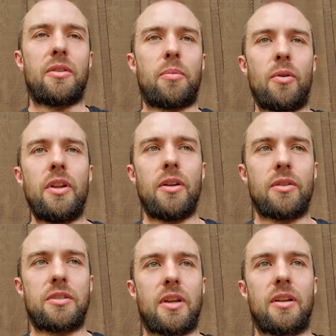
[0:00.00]
point here
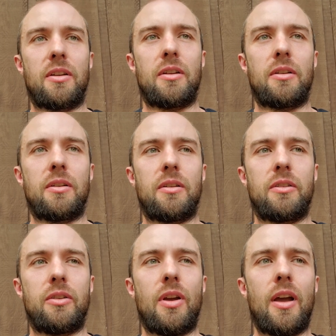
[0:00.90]
is that
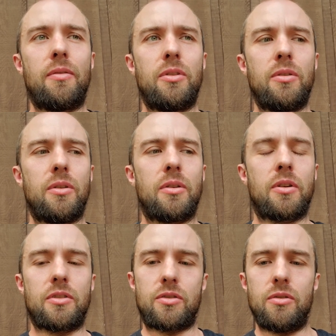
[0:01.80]
you have to
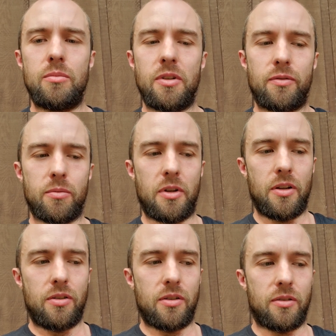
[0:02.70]
consume
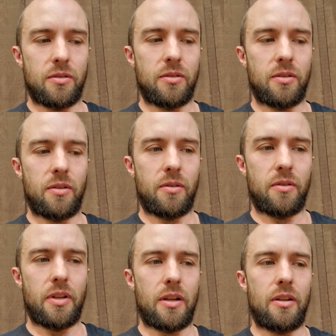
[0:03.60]
information
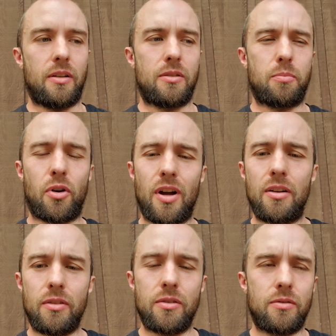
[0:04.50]
that is
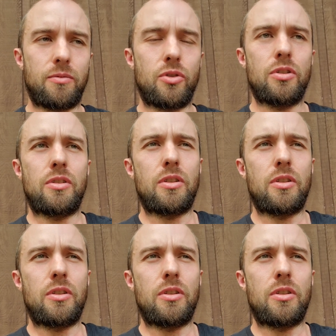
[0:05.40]
broader than just